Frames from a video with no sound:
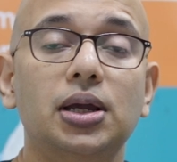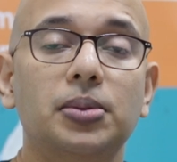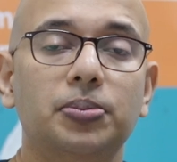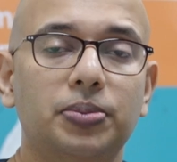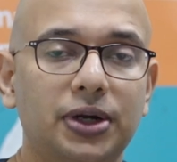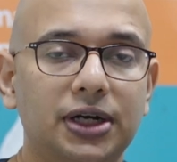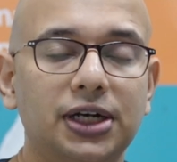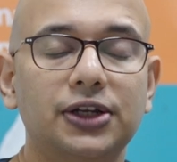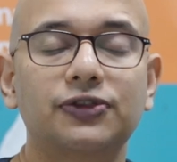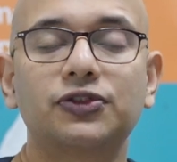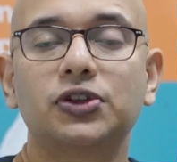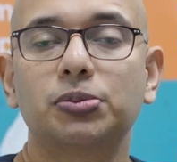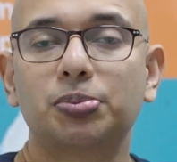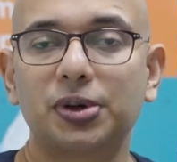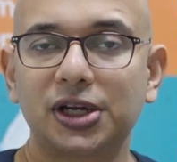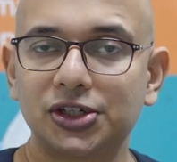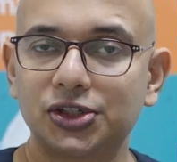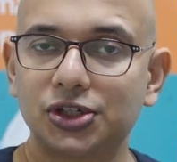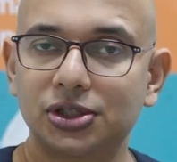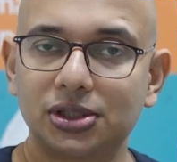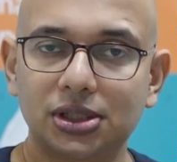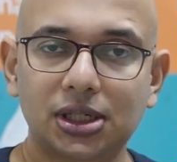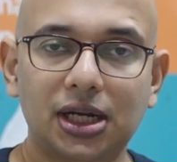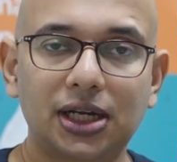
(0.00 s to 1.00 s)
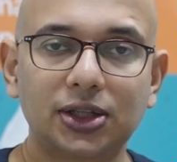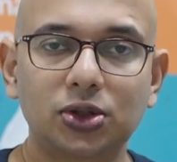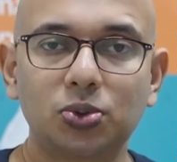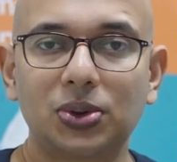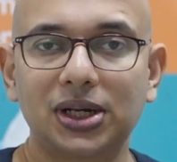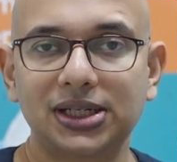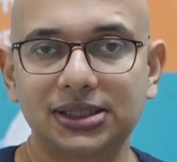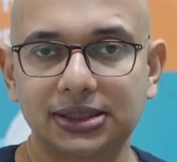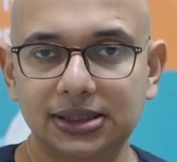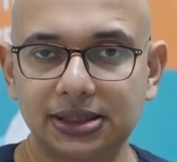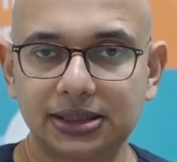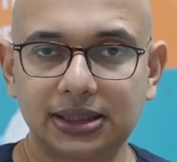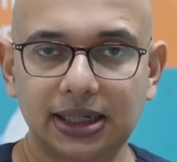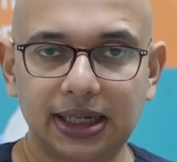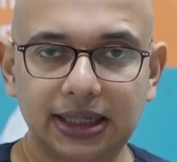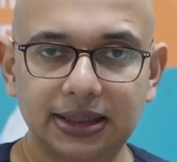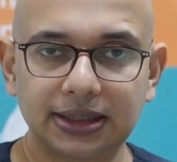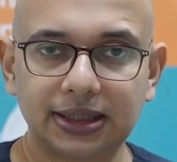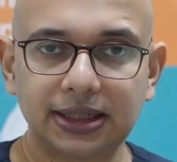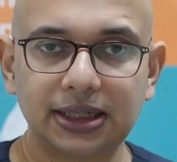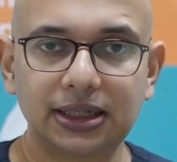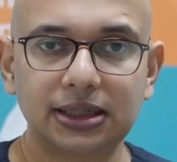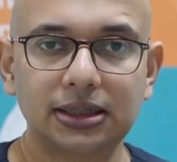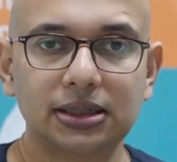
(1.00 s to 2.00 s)
But if the patient otherwise is
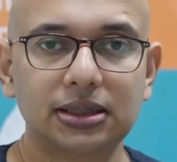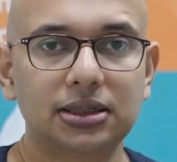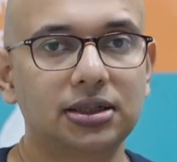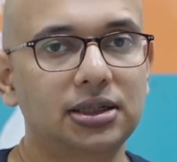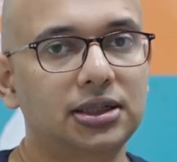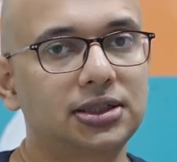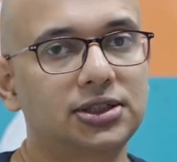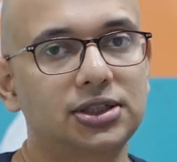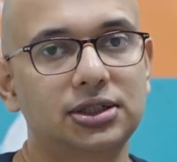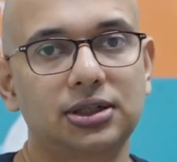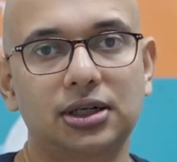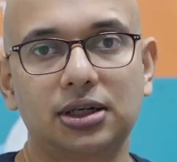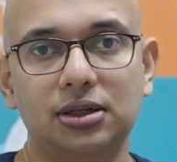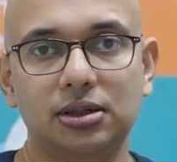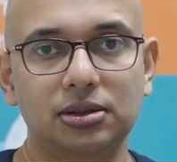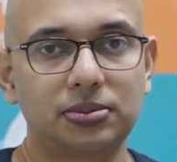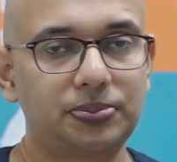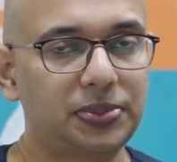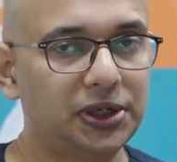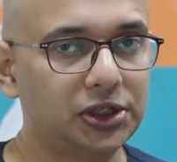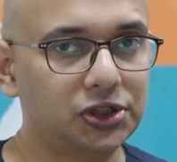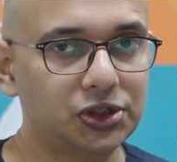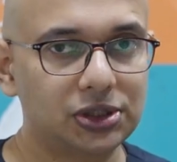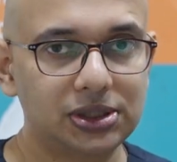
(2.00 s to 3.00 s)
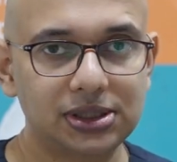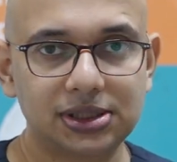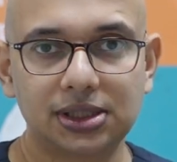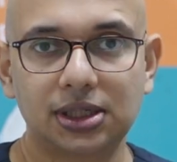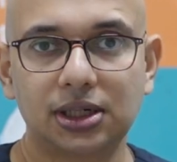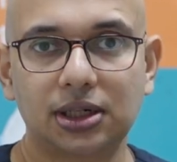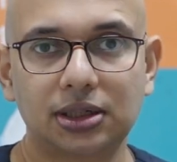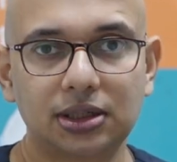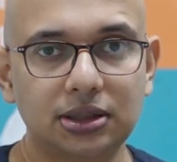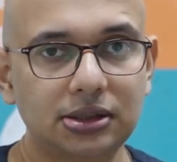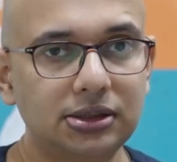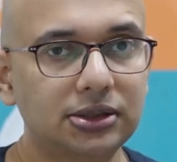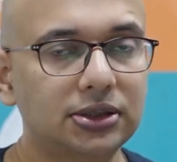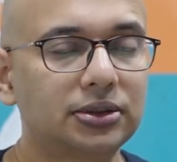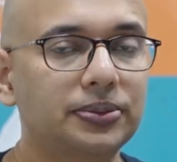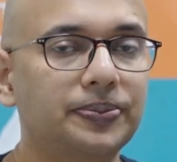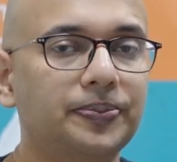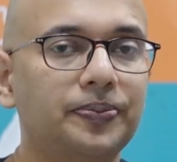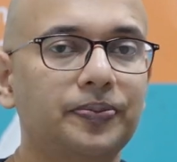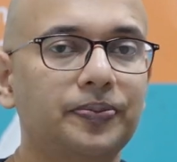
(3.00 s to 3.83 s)
healthy, the patient is an adult